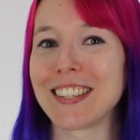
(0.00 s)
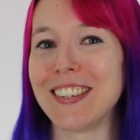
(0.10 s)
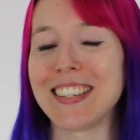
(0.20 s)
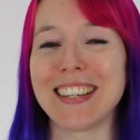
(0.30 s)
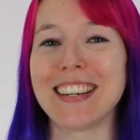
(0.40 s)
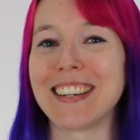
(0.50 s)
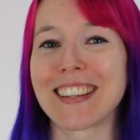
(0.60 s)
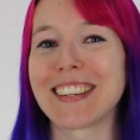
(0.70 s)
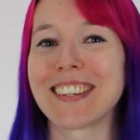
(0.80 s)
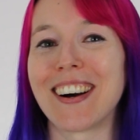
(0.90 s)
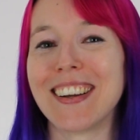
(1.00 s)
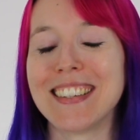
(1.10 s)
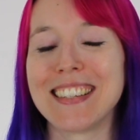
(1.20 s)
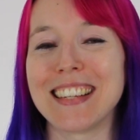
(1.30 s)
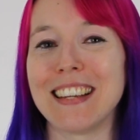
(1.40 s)
sushi another
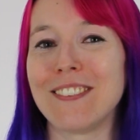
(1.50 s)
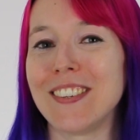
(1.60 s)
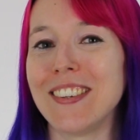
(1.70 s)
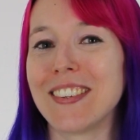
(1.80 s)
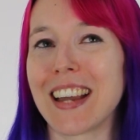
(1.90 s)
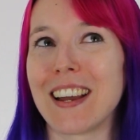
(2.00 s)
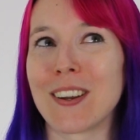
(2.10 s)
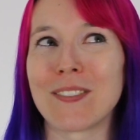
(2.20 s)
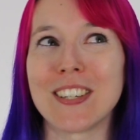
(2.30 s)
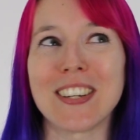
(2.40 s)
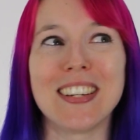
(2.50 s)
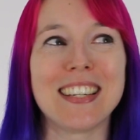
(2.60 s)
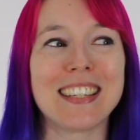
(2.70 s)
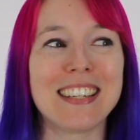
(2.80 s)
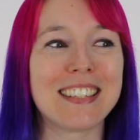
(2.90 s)
chance if you get an
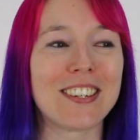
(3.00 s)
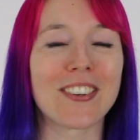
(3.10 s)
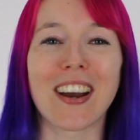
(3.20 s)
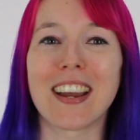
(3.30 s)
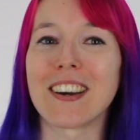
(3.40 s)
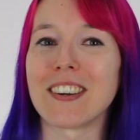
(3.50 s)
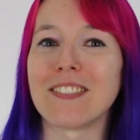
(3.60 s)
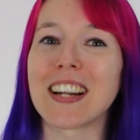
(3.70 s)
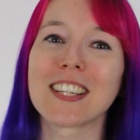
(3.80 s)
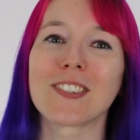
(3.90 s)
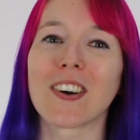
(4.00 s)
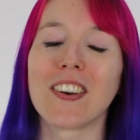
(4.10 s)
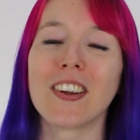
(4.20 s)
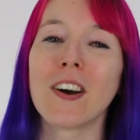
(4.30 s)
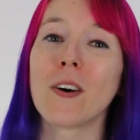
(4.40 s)
opportunity to try it at a restaurant